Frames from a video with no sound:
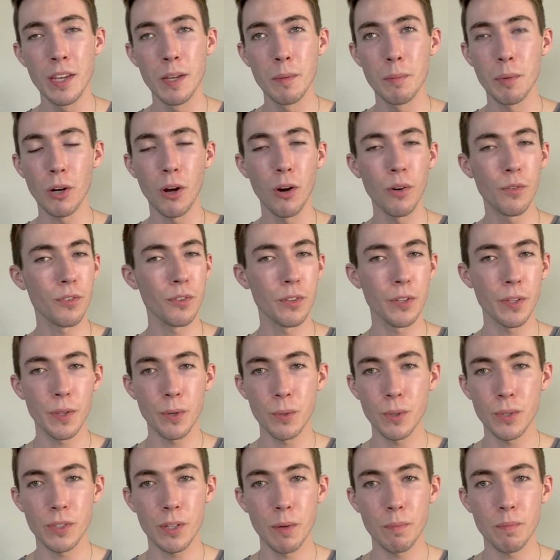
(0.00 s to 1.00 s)
but hopefully there
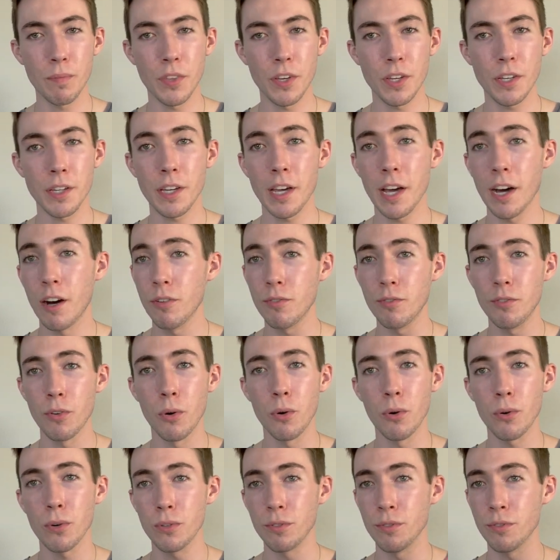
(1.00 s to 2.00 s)
was something helpful
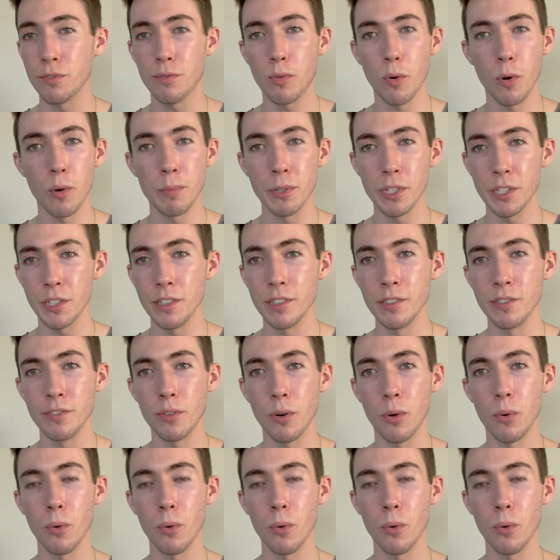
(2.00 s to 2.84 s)
or informative